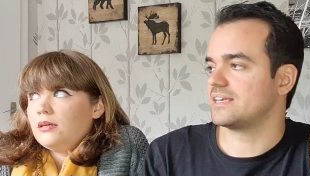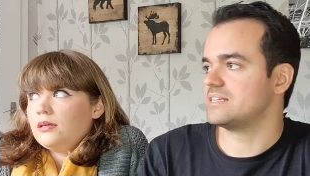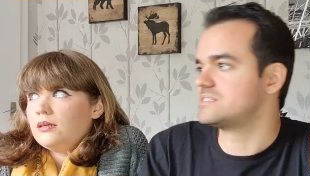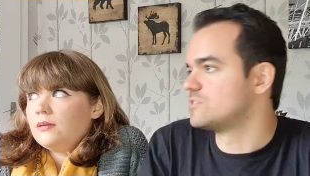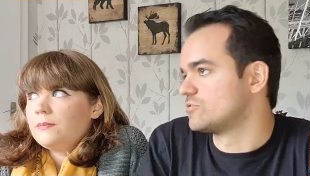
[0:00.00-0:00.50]

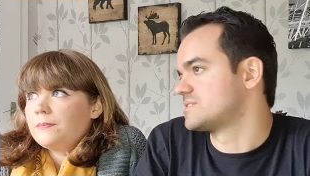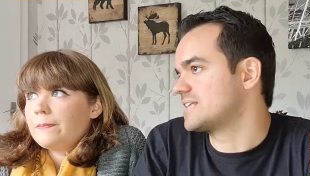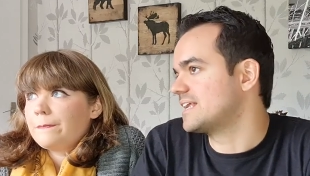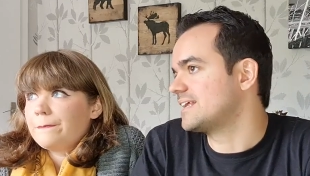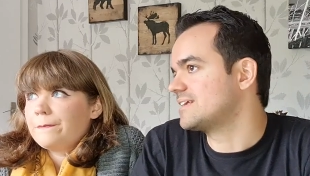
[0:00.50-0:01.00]
Speaker 1: he's still
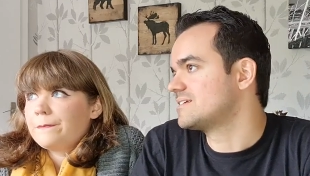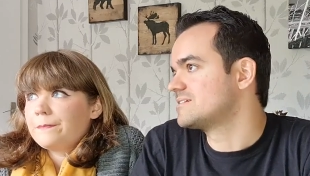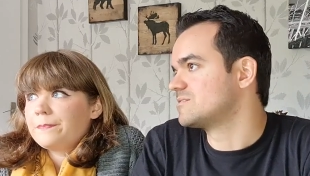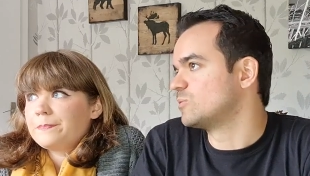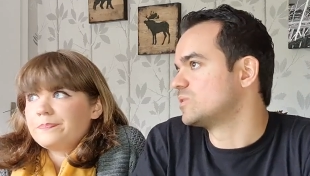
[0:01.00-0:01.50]
skinny,
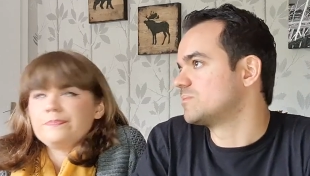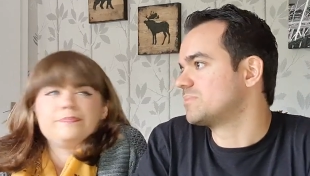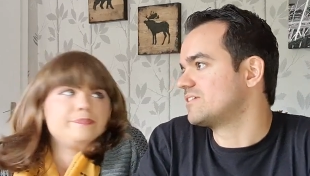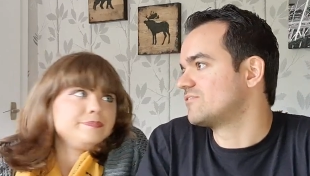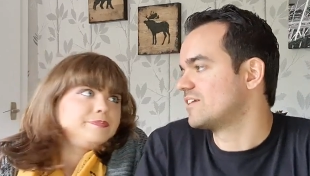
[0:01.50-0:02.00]
so it wouldn't be
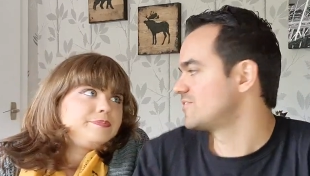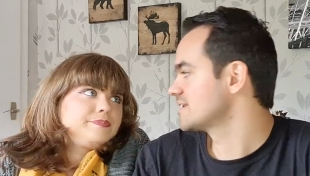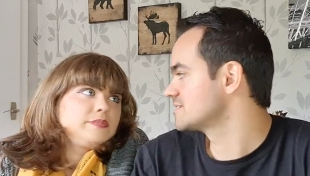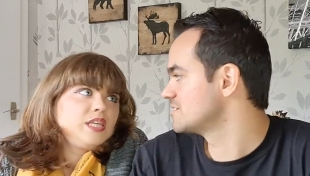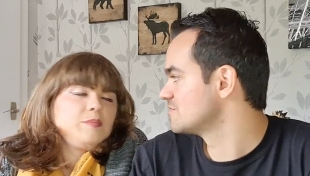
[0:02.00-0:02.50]
mm-hmm.
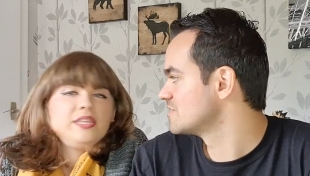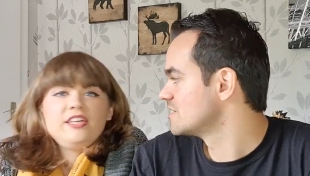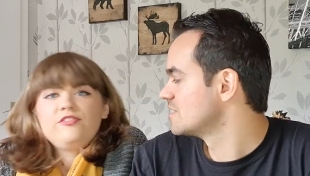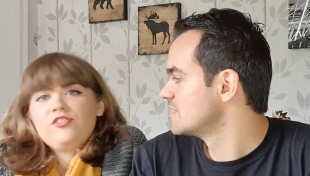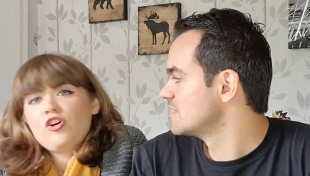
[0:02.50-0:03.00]
effective. I mean,
Speaker 2: they
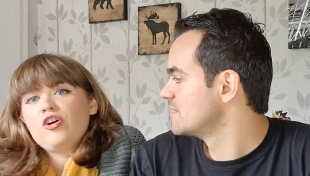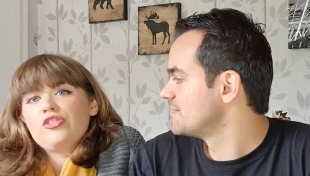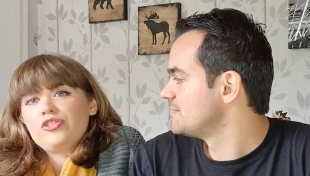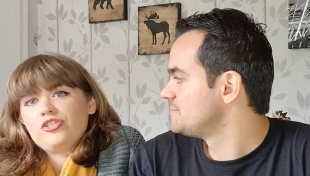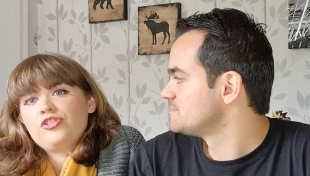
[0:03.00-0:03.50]
thought
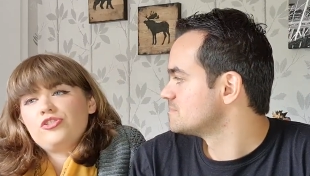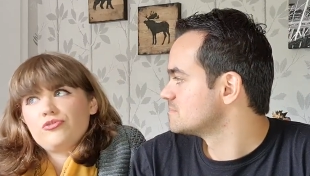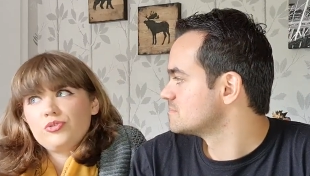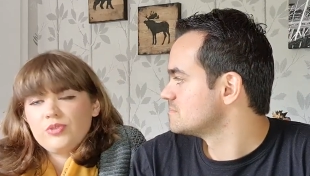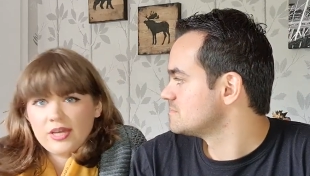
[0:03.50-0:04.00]

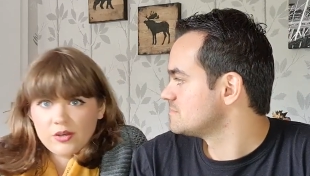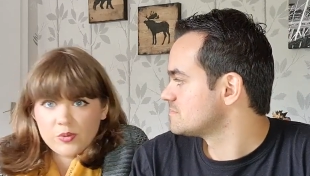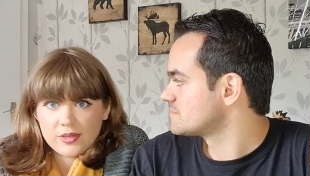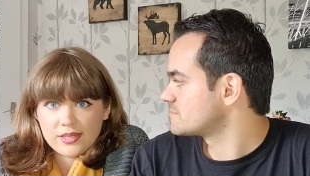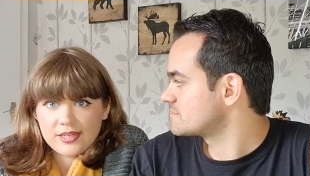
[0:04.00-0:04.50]
through that
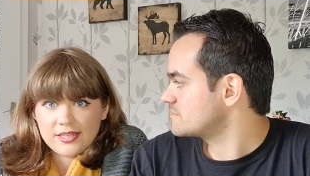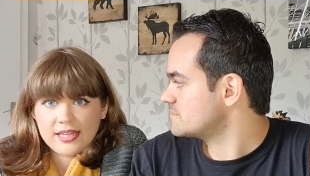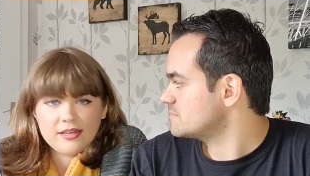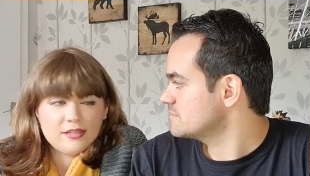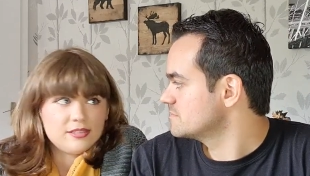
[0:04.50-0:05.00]
quirk in
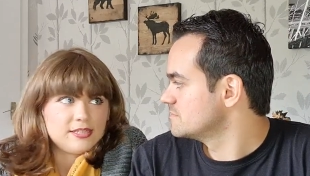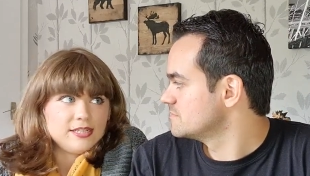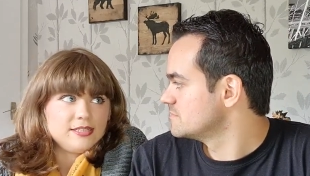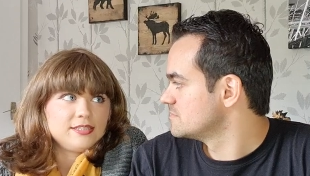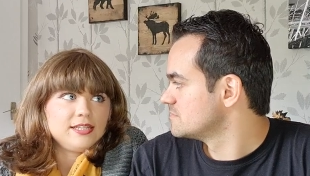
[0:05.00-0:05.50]
that
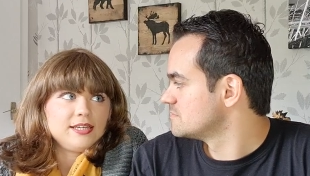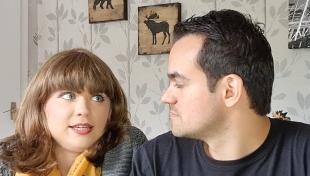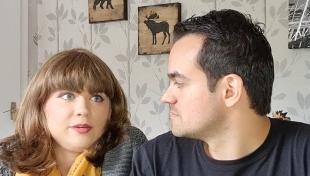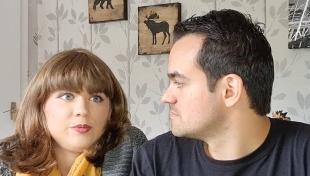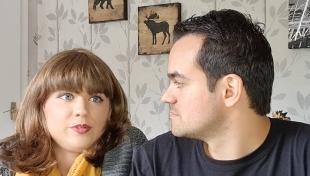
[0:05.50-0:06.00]
sense. Like
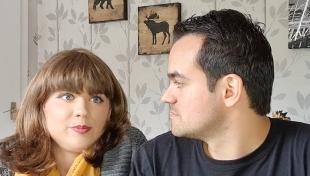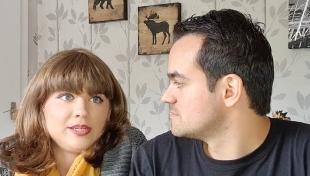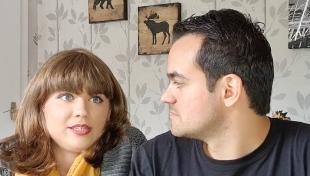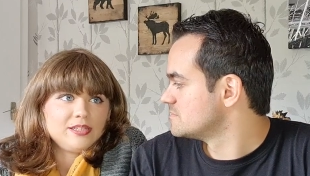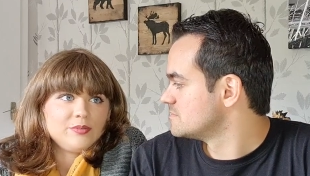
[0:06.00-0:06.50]
it would have
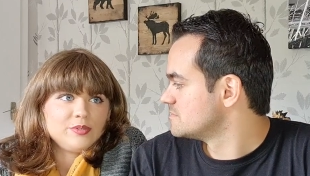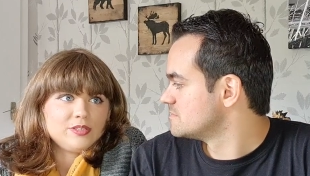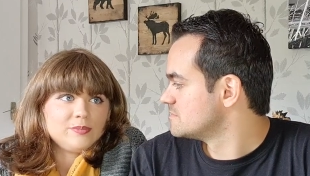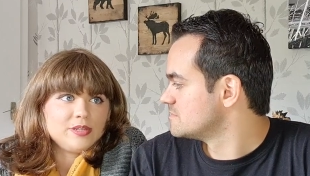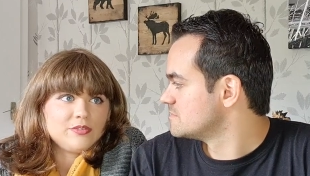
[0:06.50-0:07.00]
made it wouldn't
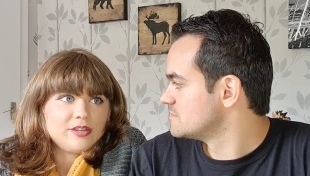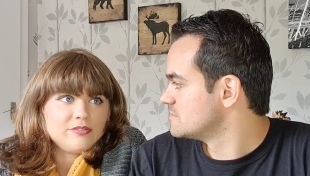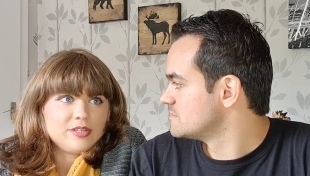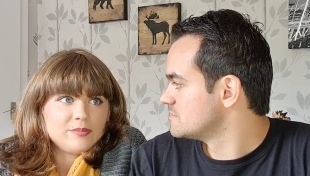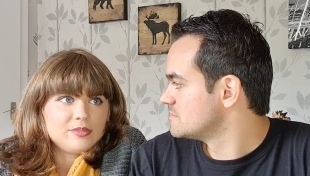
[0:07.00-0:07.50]
have been great
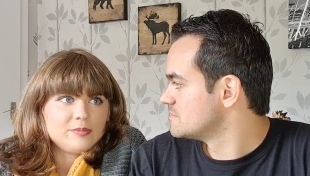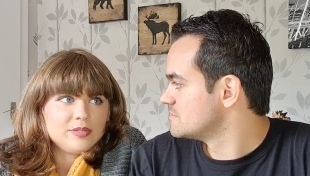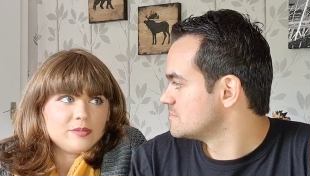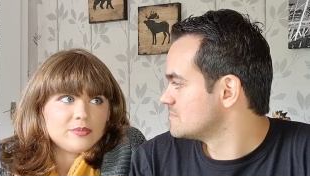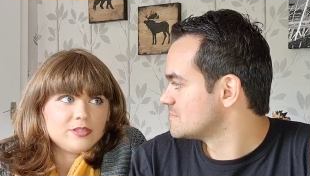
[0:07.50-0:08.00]
for him to be
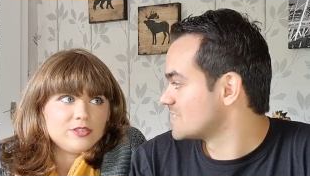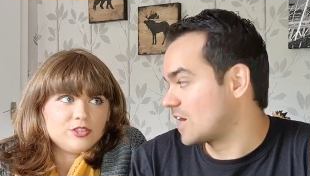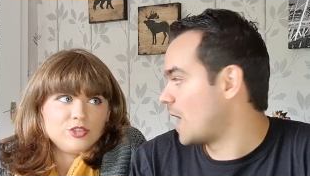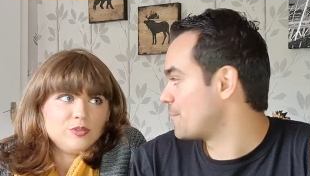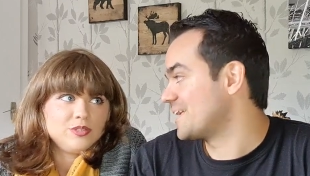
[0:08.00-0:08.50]
able to, to
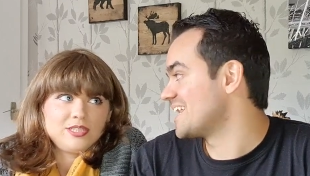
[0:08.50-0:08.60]
copy use...